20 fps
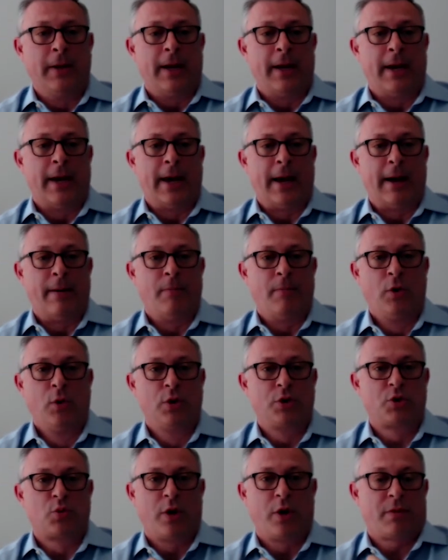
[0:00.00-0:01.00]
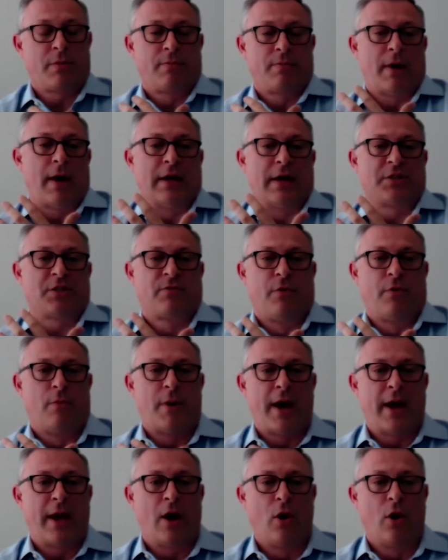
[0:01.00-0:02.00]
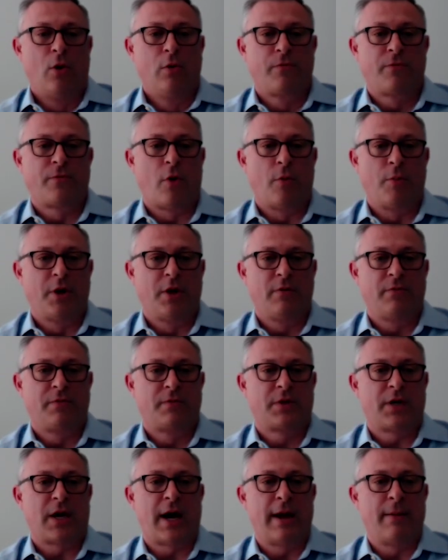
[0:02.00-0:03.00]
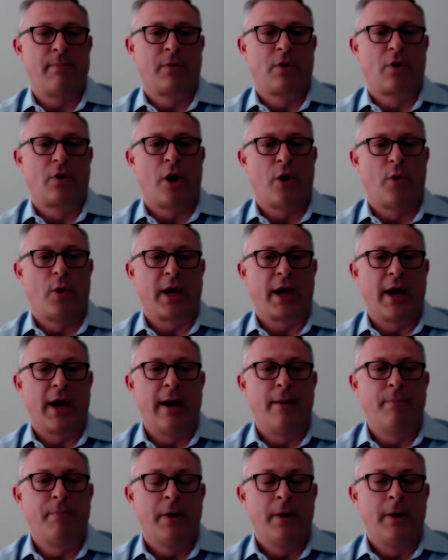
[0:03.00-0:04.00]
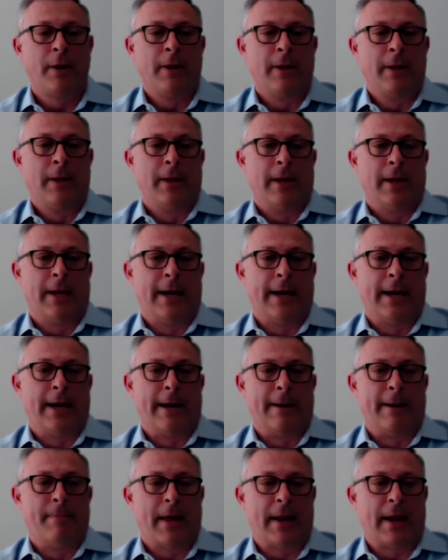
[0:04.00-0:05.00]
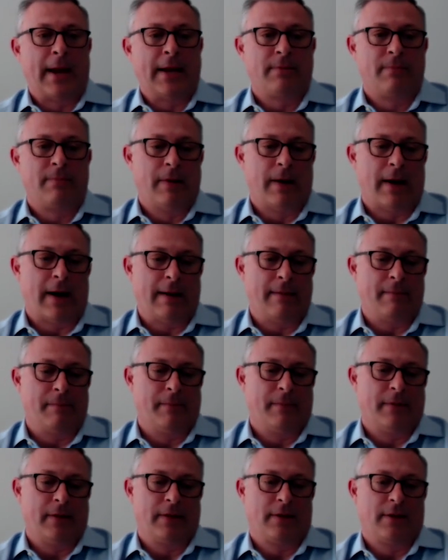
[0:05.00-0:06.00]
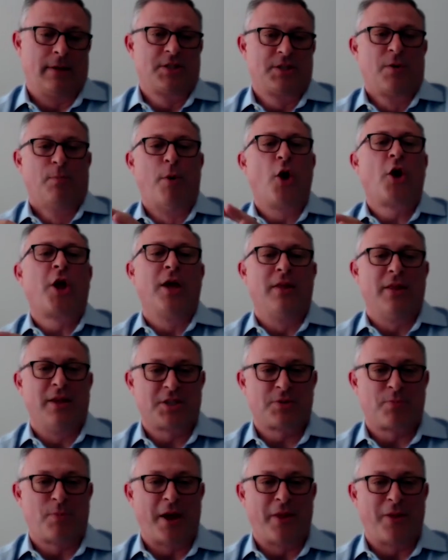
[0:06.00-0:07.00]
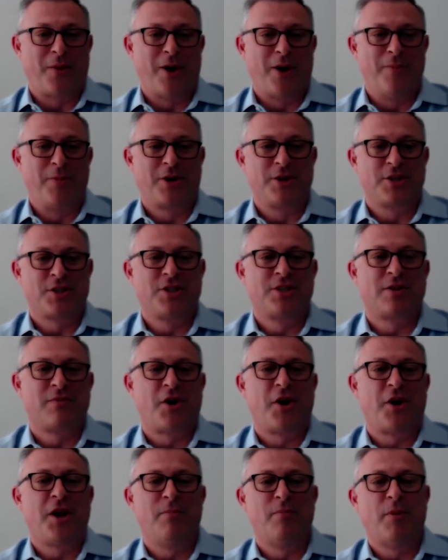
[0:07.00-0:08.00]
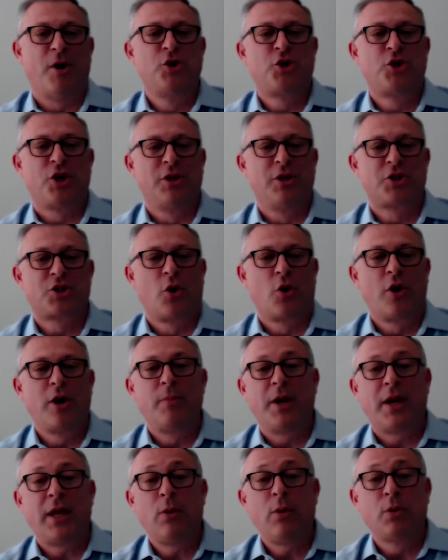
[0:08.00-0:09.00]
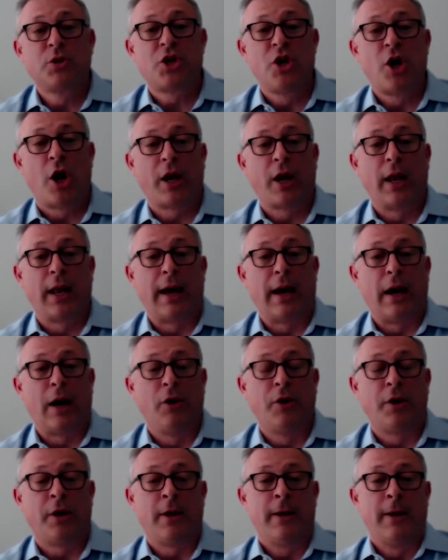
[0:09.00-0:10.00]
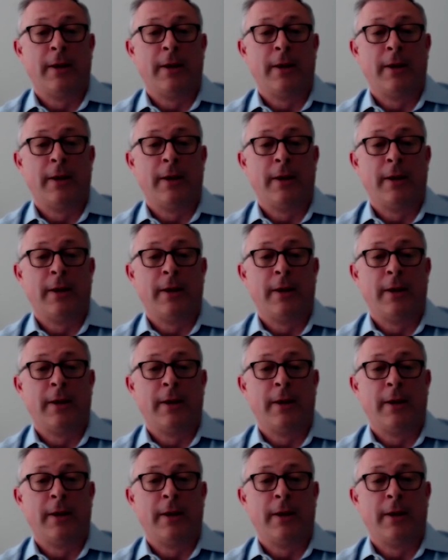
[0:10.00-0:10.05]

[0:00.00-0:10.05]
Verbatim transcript: um, who was with us for my whole formative time growing up. Um, and I, I, there's a book in this, by the way, because it's a very emotional story. But he was not allowed